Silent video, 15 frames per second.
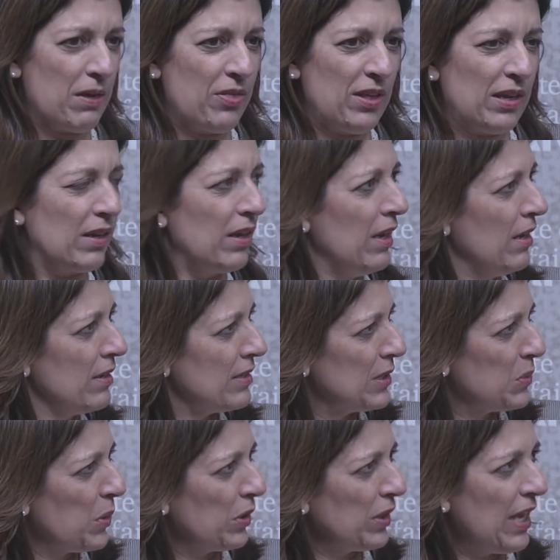I think
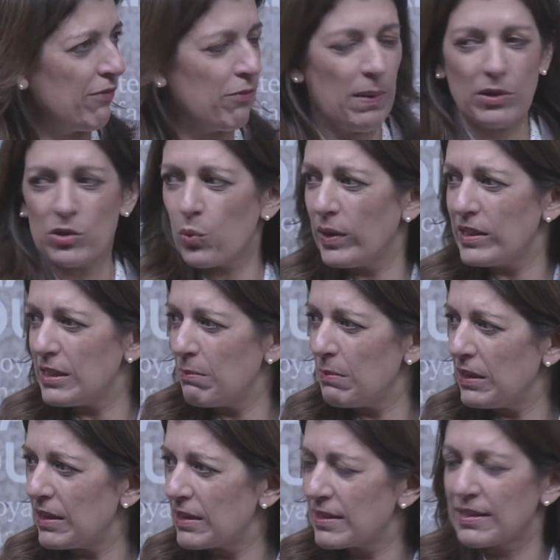since we only have about 20
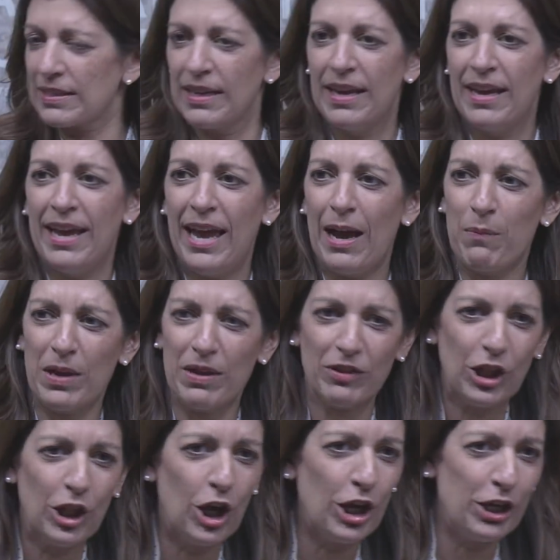minutes and we have
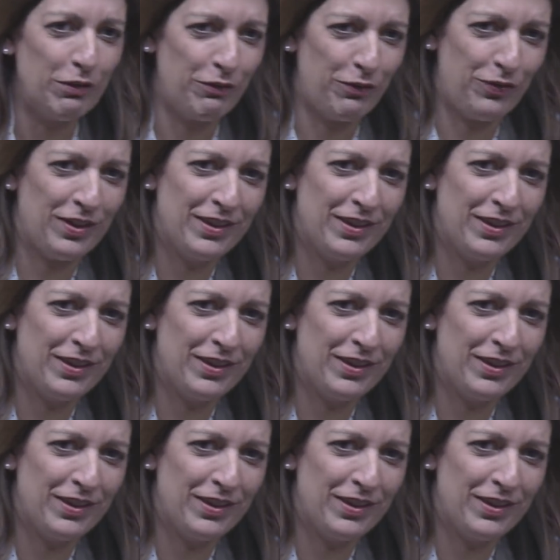a lot of